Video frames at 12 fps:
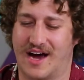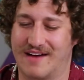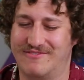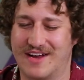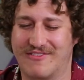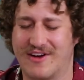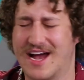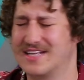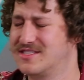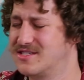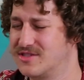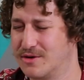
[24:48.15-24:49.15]
I've never
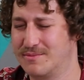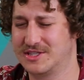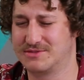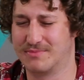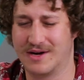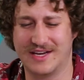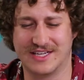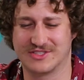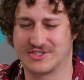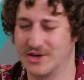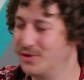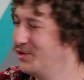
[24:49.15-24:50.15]
had so much money and
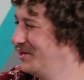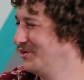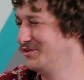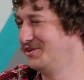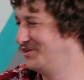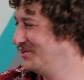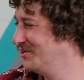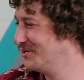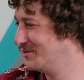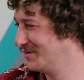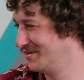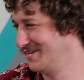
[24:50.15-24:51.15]
so little to do.
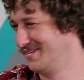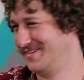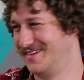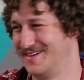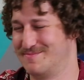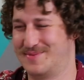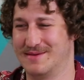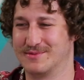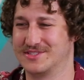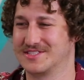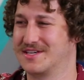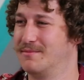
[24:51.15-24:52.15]

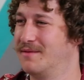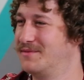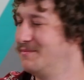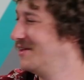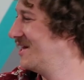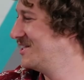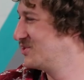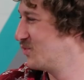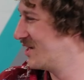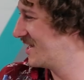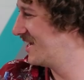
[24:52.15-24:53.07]
People just come up to me and they just want